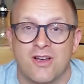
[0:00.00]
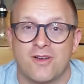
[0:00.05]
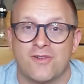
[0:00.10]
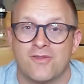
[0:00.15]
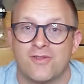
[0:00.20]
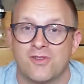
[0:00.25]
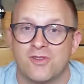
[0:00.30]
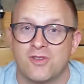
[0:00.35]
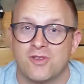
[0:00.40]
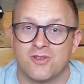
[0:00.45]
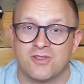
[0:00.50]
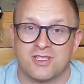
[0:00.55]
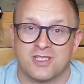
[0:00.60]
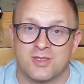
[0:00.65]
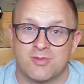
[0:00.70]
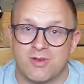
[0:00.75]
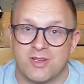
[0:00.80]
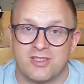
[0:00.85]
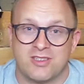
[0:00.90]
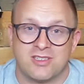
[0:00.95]
few years,
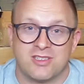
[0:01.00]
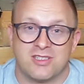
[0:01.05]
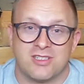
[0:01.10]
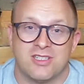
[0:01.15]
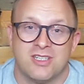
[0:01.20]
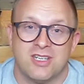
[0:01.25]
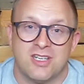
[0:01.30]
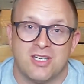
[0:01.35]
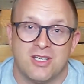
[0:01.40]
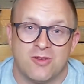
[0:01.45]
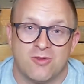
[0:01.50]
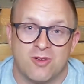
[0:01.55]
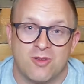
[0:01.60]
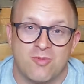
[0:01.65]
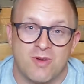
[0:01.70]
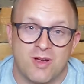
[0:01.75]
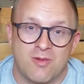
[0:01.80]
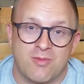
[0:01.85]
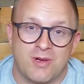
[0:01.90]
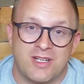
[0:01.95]
especially with
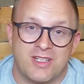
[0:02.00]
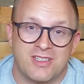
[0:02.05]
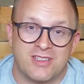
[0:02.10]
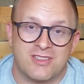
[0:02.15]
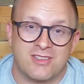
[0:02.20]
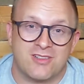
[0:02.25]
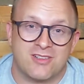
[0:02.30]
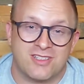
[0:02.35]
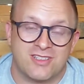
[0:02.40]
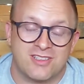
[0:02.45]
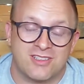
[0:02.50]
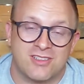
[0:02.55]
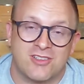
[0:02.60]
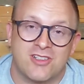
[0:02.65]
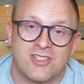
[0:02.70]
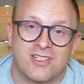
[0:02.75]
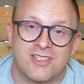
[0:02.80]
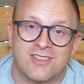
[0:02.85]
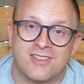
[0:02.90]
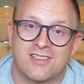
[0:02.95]
my buddies Chris and
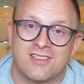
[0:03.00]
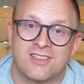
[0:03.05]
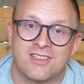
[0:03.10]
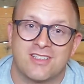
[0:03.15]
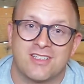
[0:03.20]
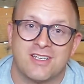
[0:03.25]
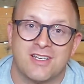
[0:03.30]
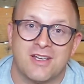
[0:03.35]
Chris.